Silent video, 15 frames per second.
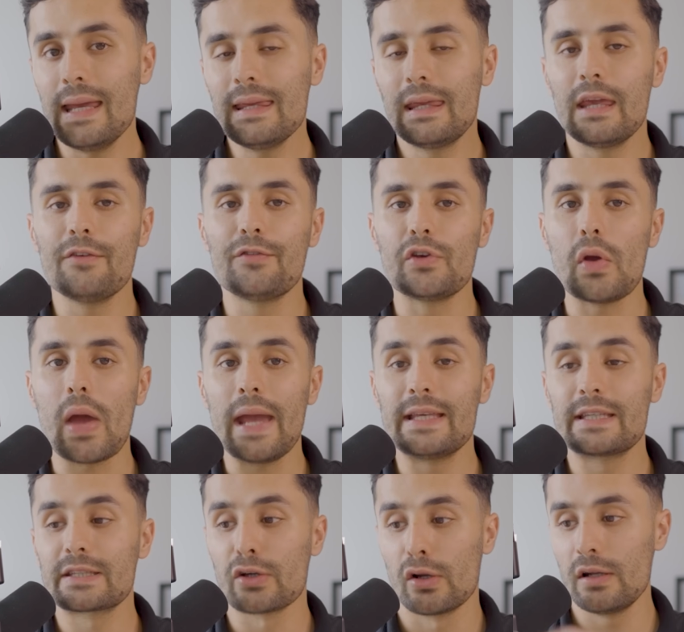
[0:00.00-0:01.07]
They give you a
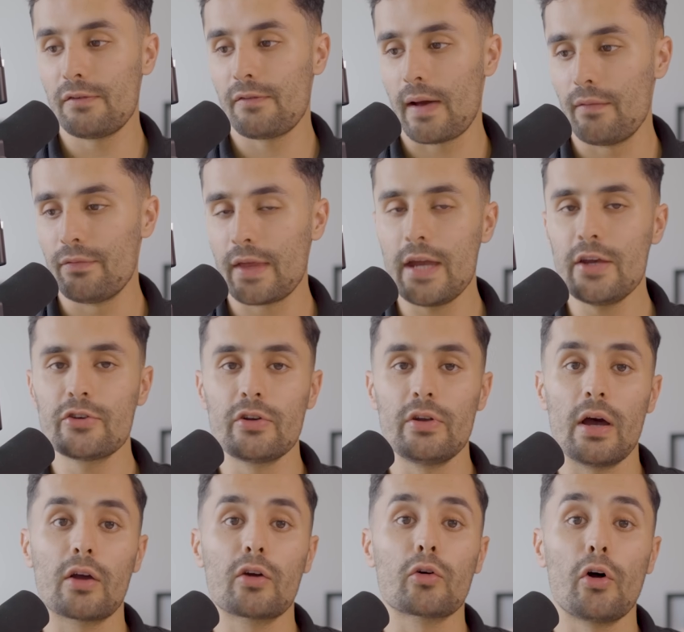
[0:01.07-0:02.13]
solid foundation
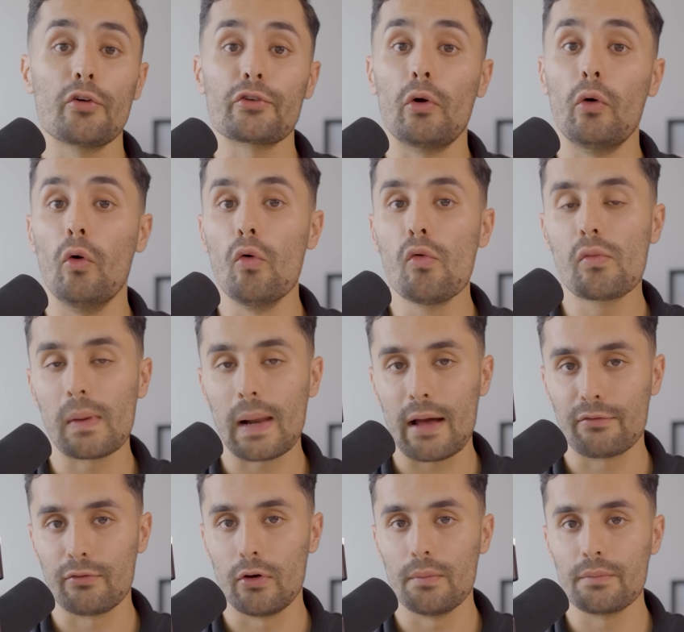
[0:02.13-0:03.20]
across all
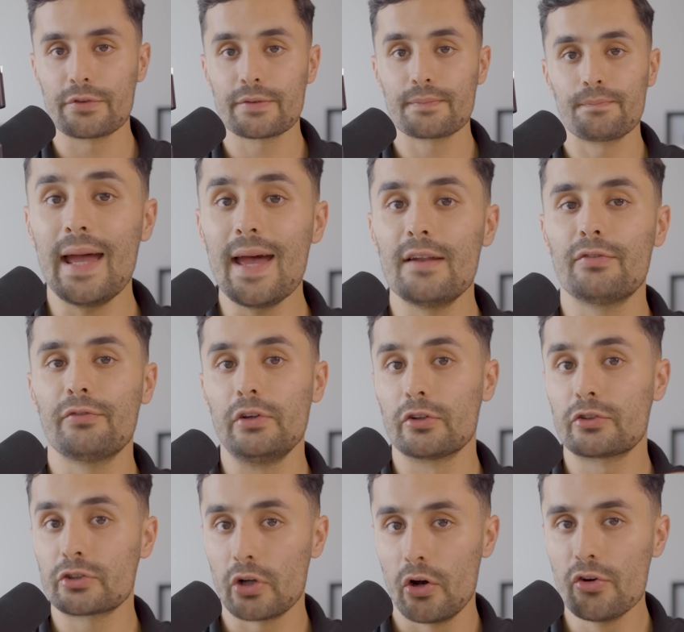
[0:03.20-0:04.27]
platforms. Then for
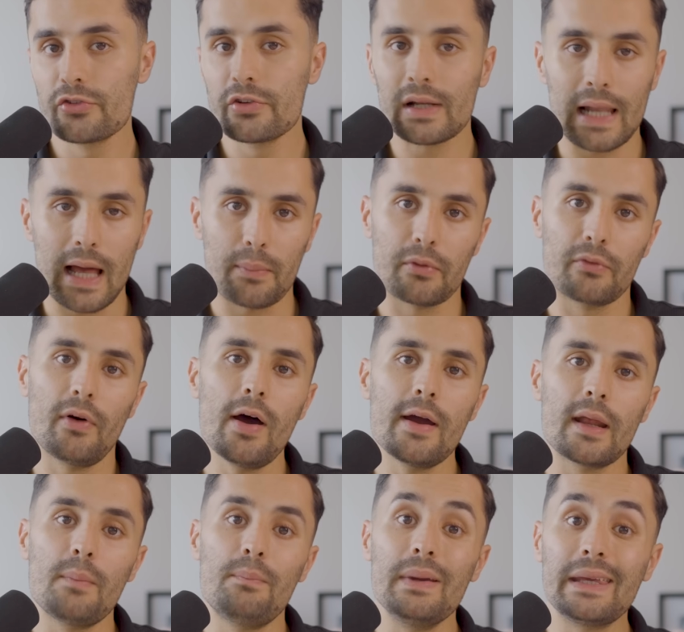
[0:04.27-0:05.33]
your chosen cloud
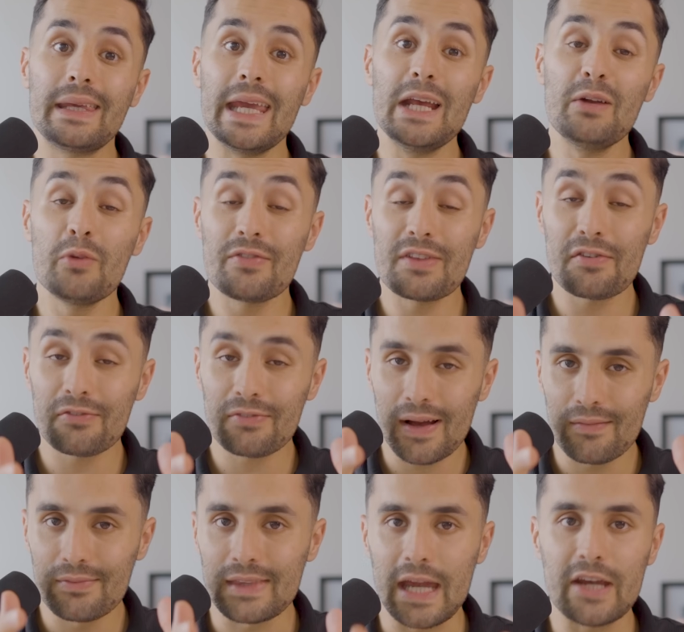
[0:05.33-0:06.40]
provider, begin with the
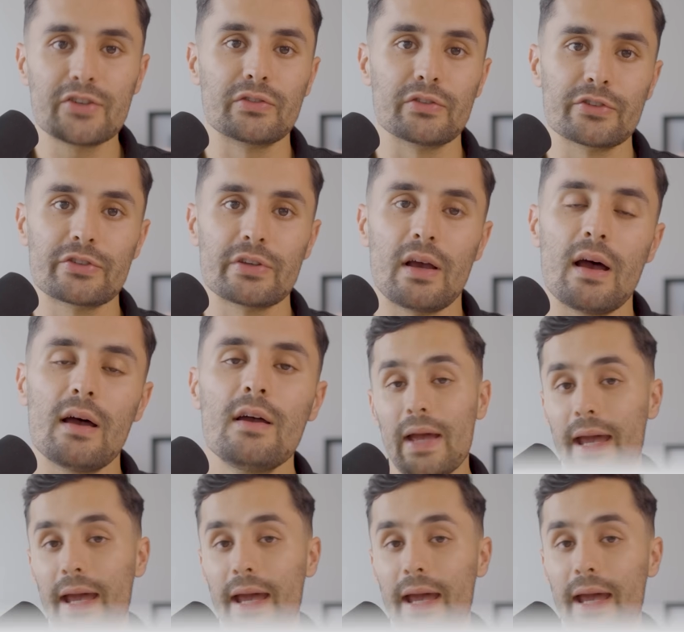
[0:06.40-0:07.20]
foundational cert.